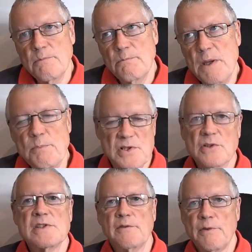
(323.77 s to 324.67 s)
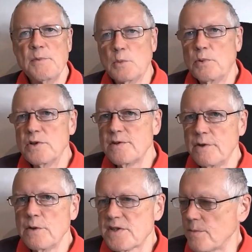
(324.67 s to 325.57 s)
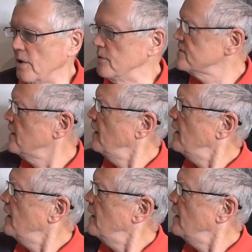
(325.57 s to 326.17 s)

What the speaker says: be productive from your point of view, I suppose.